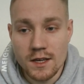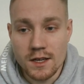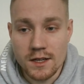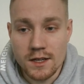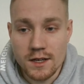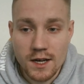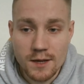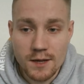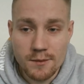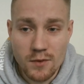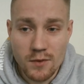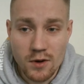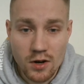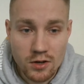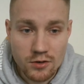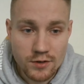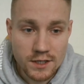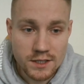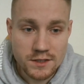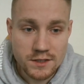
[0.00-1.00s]
And I'm
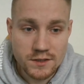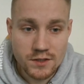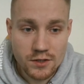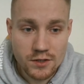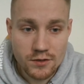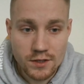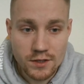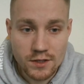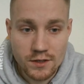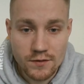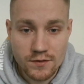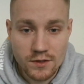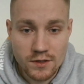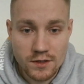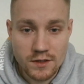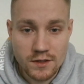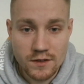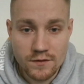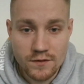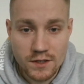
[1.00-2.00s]
already sorry
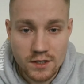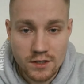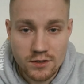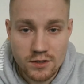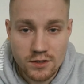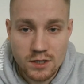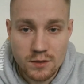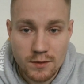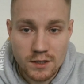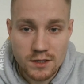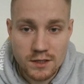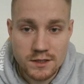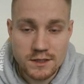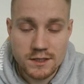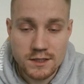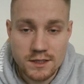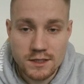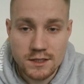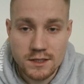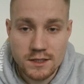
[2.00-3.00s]
for the video
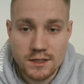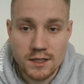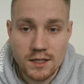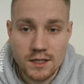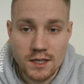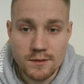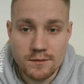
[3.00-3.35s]
quality.